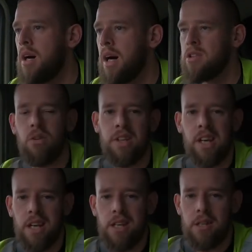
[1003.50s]
I don't
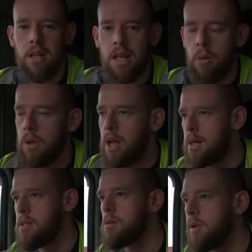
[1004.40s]
think it is, I think you were
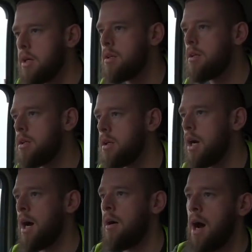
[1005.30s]
lying to me.
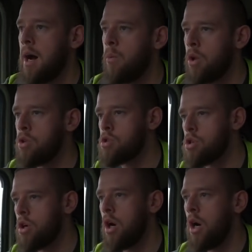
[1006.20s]
I want
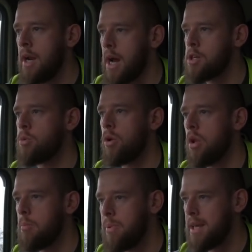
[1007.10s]
an actual
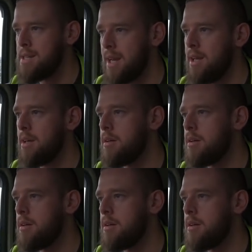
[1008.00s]
PC.